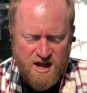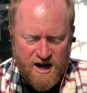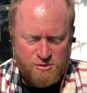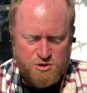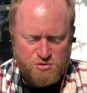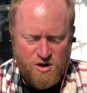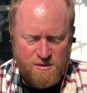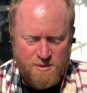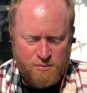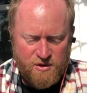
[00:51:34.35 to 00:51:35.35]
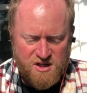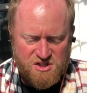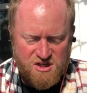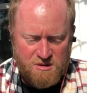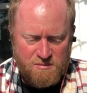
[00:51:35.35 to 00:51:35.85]
and to prescribe the
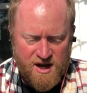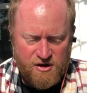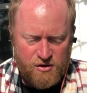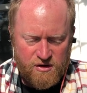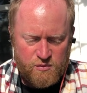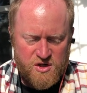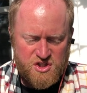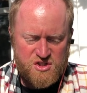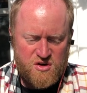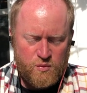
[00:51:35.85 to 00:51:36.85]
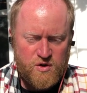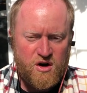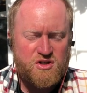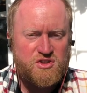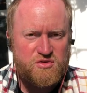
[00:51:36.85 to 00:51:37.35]
place and the manner in which we
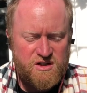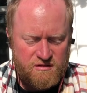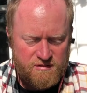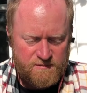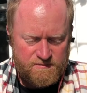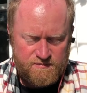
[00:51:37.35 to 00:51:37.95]
are to live."